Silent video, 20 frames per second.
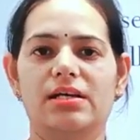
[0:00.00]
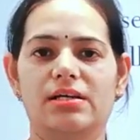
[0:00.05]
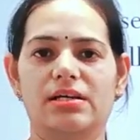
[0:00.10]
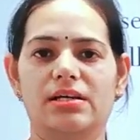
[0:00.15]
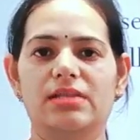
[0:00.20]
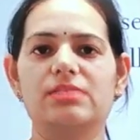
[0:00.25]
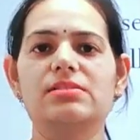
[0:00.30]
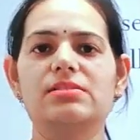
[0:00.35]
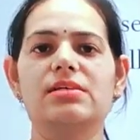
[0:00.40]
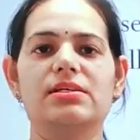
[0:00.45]

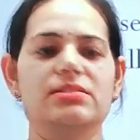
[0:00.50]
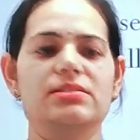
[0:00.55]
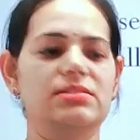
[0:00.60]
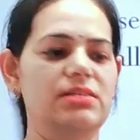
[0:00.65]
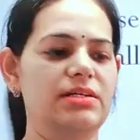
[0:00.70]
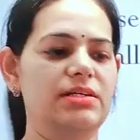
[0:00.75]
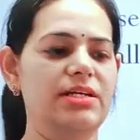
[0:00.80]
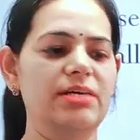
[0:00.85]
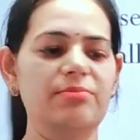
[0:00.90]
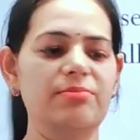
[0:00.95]
Is
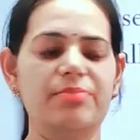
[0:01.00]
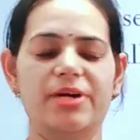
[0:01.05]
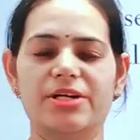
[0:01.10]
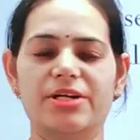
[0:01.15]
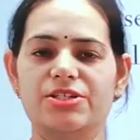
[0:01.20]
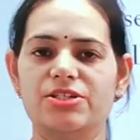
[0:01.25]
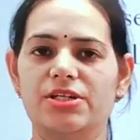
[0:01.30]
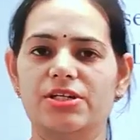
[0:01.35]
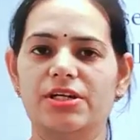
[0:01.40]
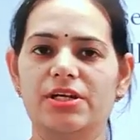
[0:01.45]
exerting
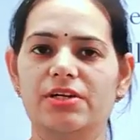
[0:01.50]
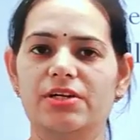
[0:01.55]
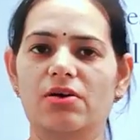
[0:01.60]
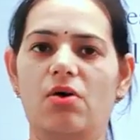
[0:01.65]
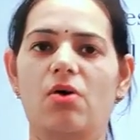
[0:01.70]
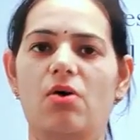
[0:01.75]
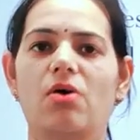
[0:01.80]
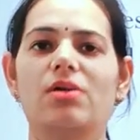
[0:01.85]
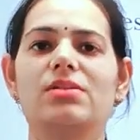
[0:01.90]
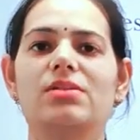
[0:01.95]
pressure in
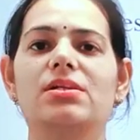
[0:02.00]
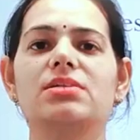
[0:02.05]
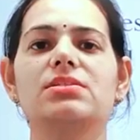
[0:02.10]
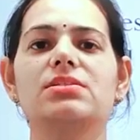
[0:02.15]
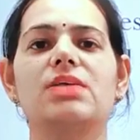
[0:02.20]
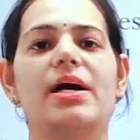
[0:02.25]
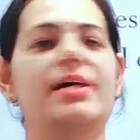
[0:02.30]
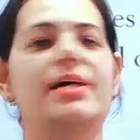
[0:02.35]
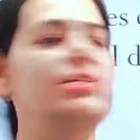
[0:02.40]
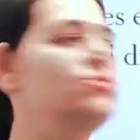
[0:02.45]
all the
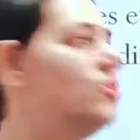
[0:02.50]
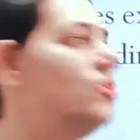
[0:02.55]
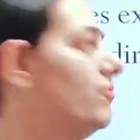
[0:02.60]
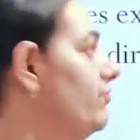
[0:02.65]
sides of